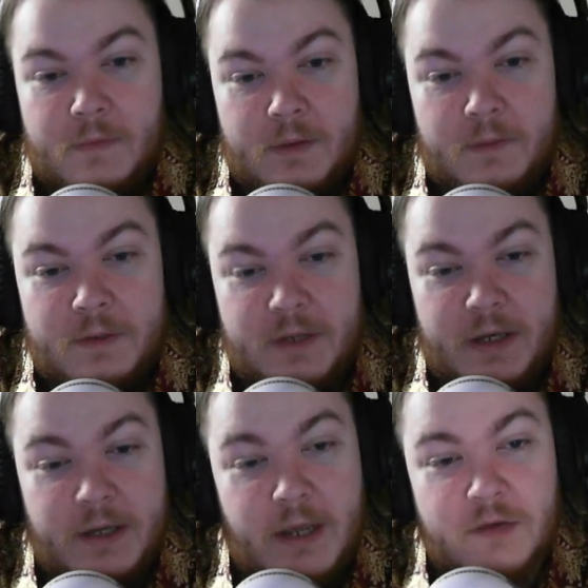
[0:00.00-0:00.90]
But yeah,
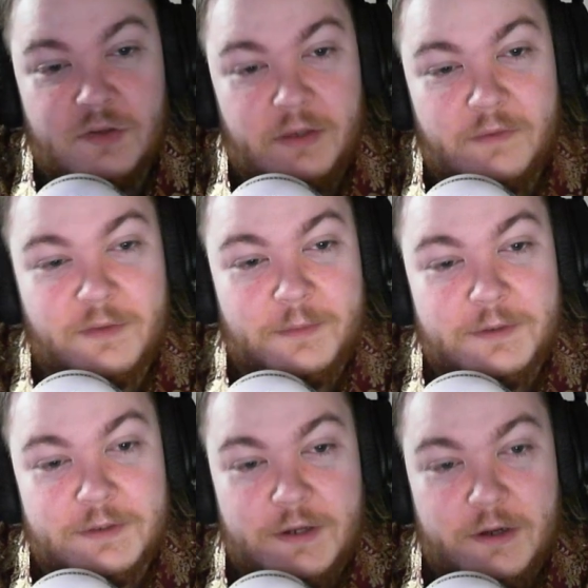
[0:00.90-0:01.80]
I actually have
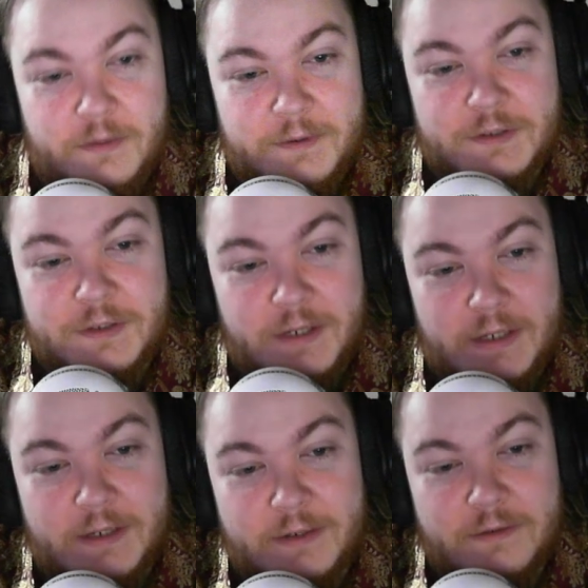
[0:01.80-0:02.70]
something to talk about
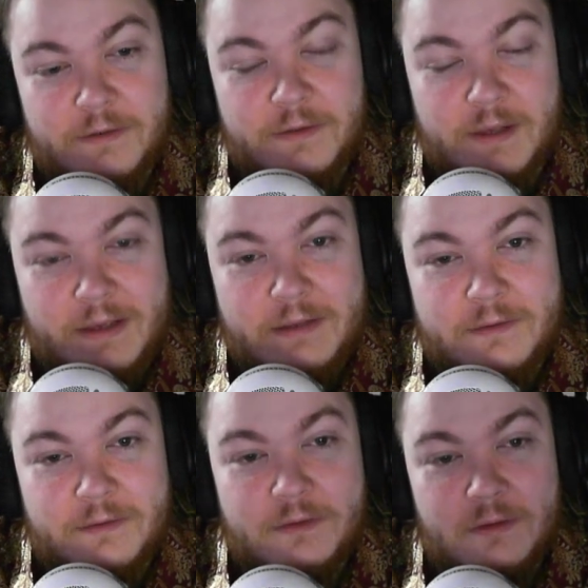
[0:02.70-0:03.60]
today that
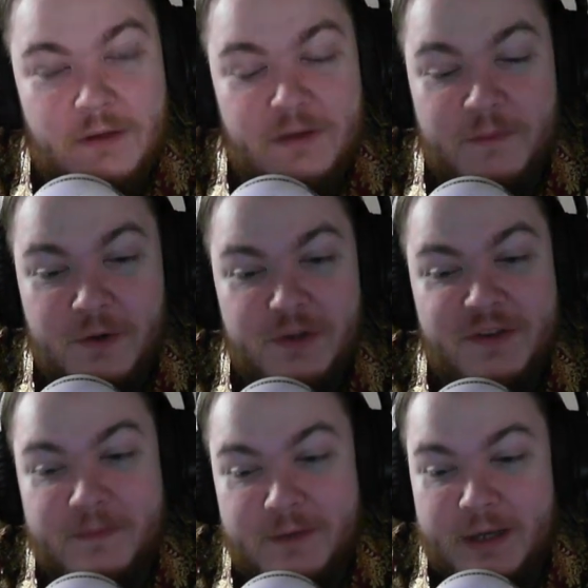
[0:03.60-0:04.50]
is more
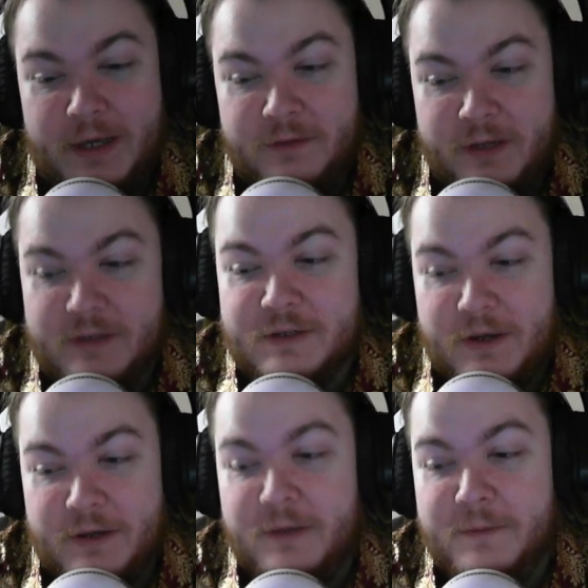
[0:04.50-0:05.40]
just something I like
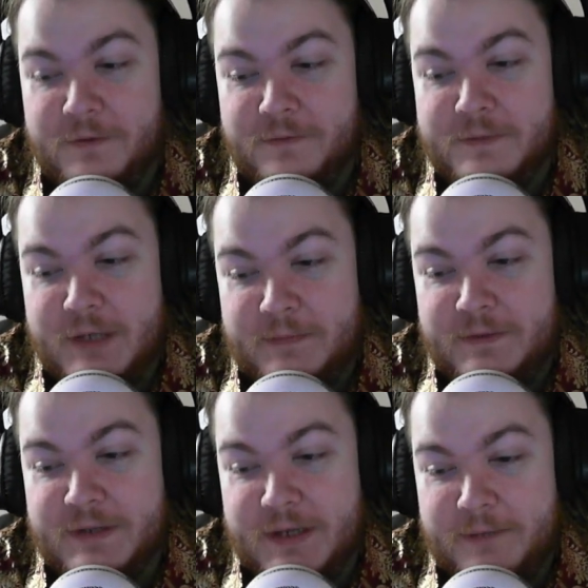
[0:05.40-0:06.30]
talking about from time
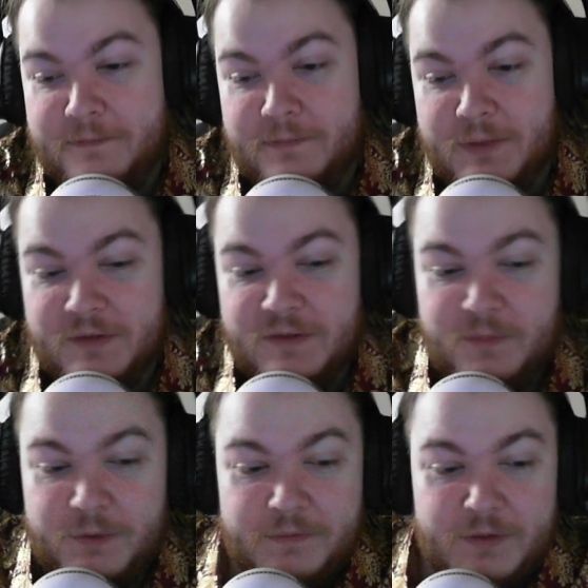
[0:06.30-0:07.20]
to time, because
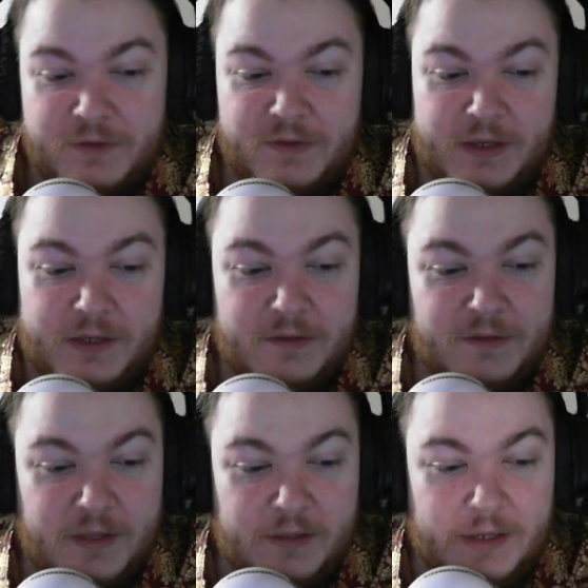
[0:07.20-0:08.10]
it's one of those
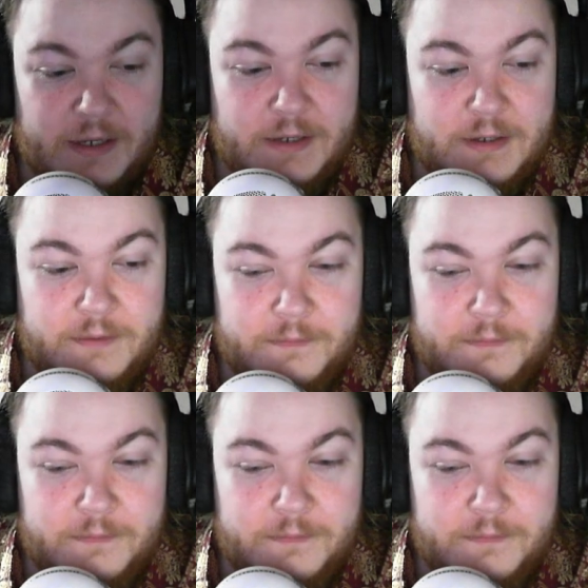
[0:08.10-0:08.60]
things that, like,